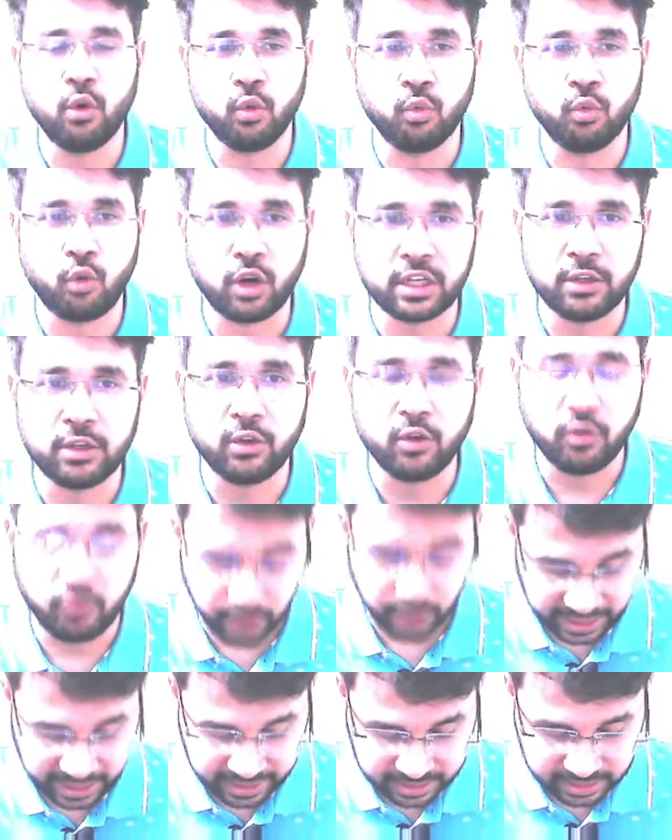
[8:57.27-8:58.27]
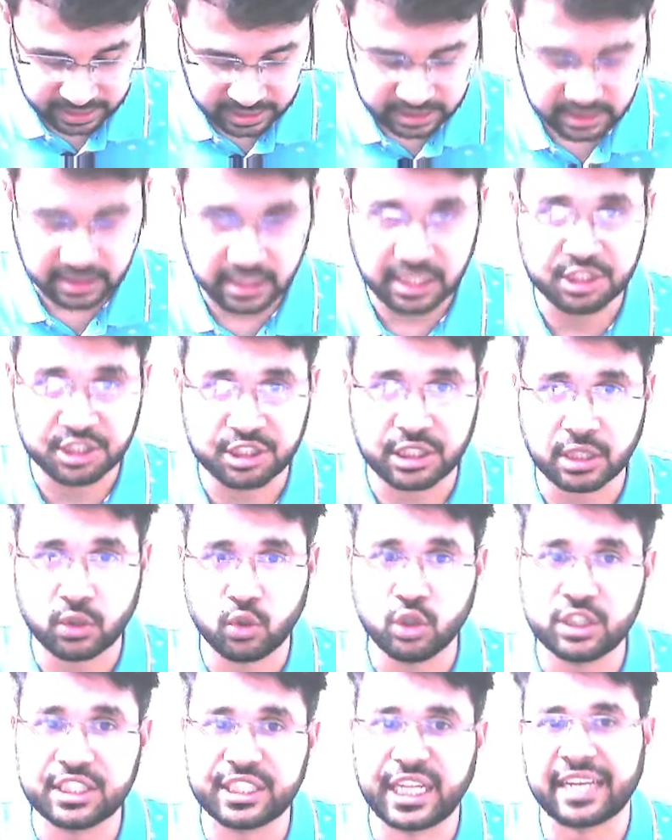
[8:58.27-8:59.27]
what you will find is it's a
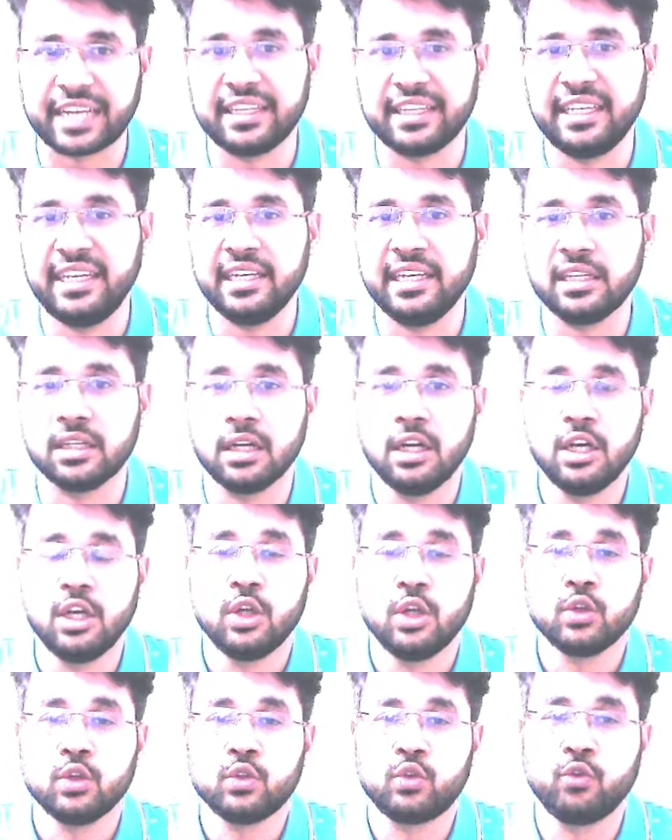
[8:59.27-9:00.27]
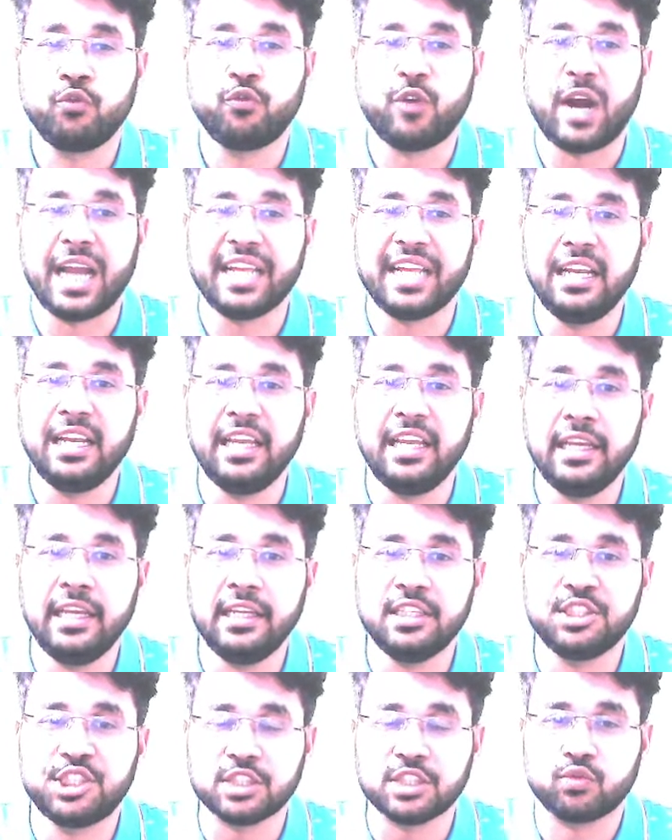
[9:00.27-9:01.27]
good technique to
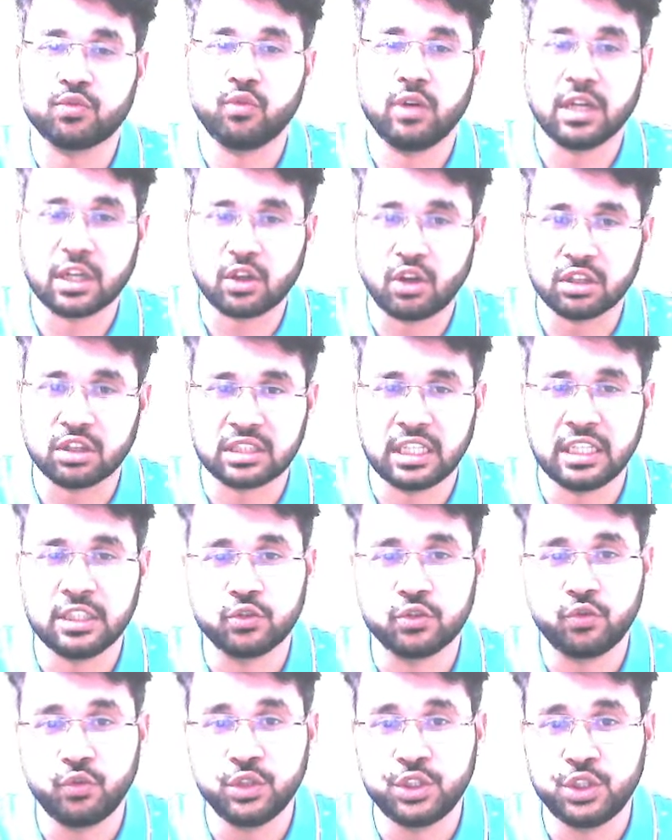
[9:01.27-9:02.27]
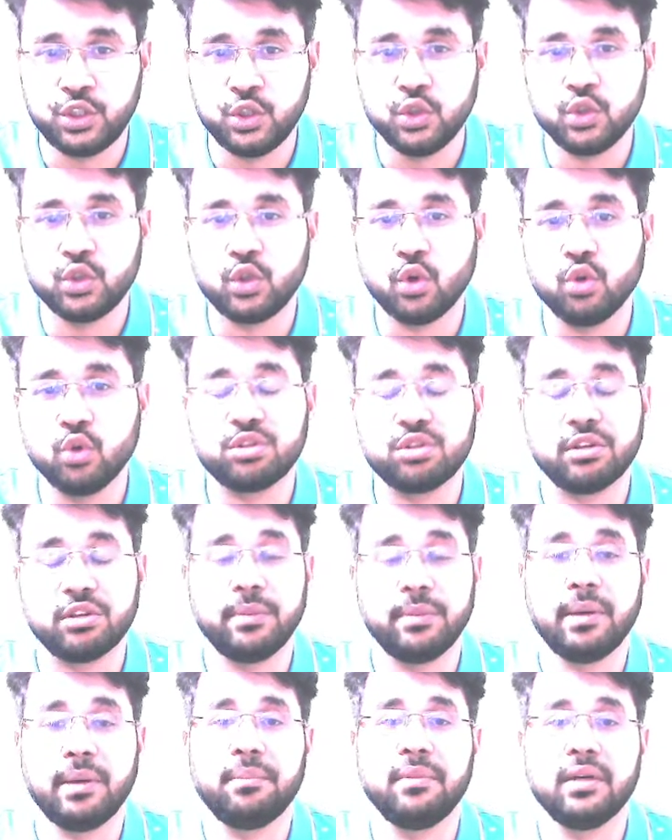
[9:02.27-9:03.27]
finally just work on things which you don't
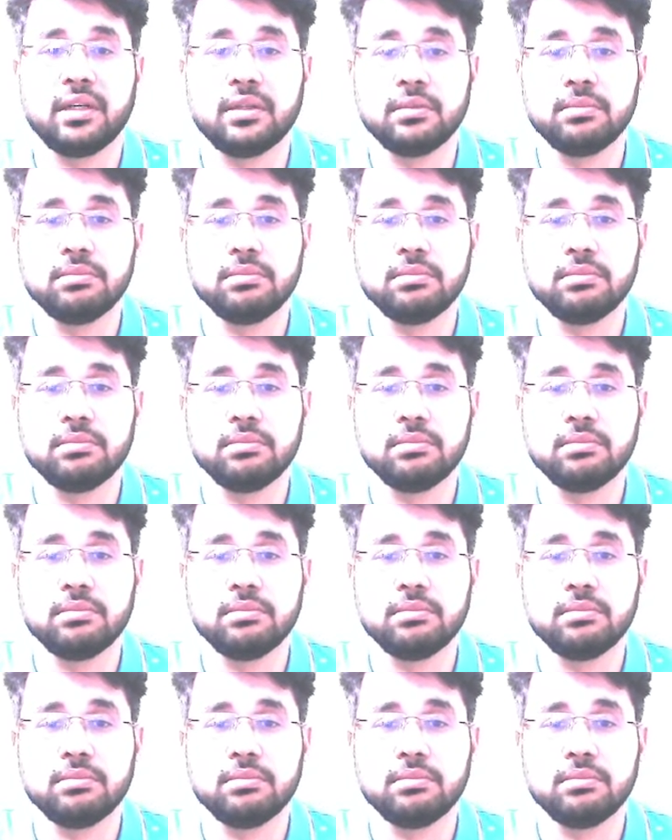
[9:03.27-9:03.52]
remember.